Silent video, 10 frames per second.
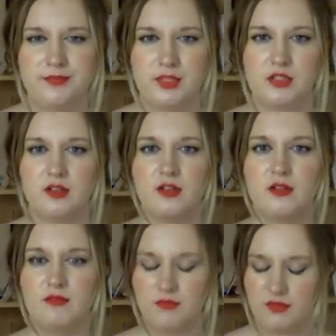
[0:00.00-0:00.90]

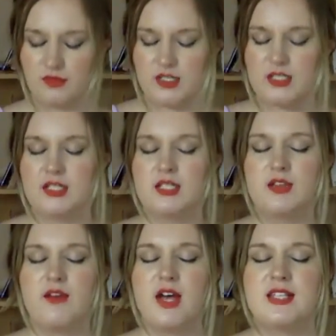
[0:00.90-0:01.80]
so for instance,
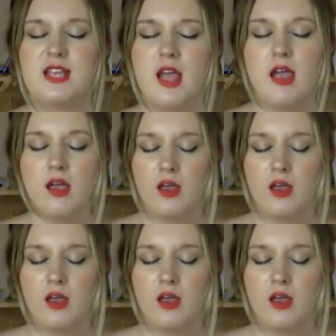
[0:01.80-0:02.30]
if I say,